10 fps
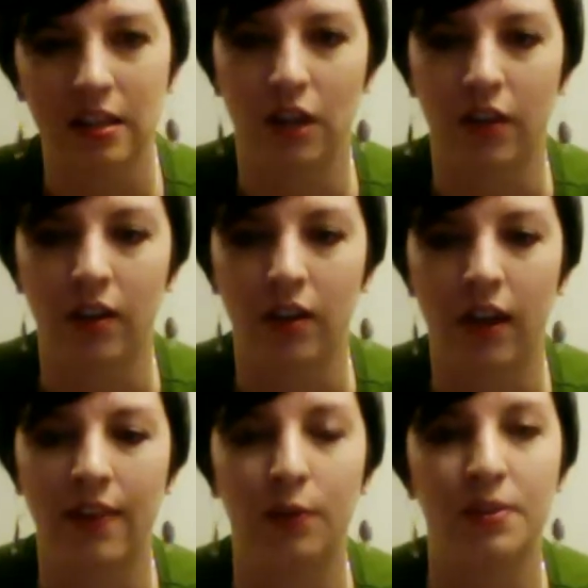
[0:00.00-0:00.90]
each
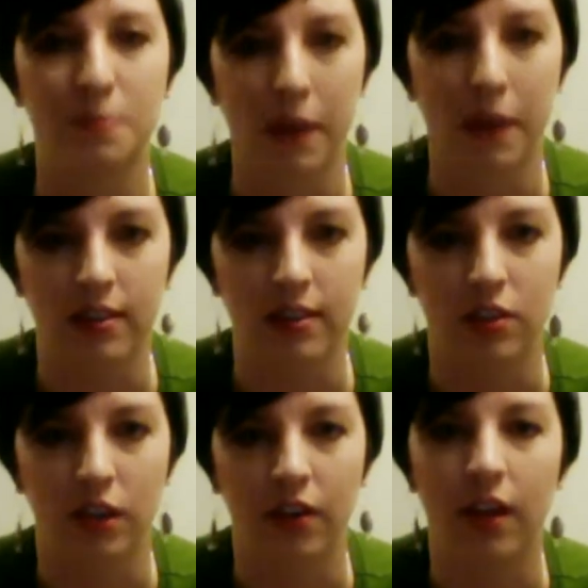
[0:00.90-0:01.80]
other and they respect
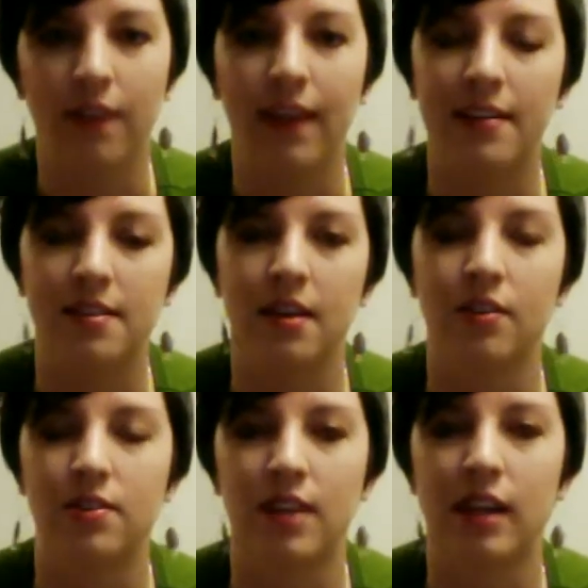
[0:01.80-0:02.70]
each other, and that's
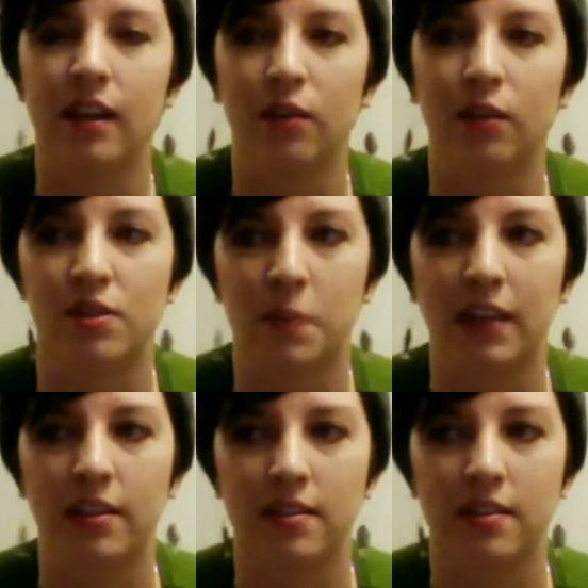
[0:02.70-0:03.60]
understanding and
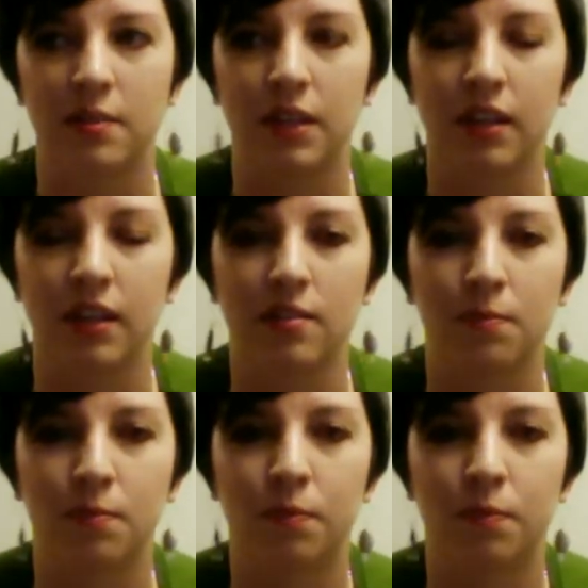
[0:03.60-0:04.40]
respect is something that's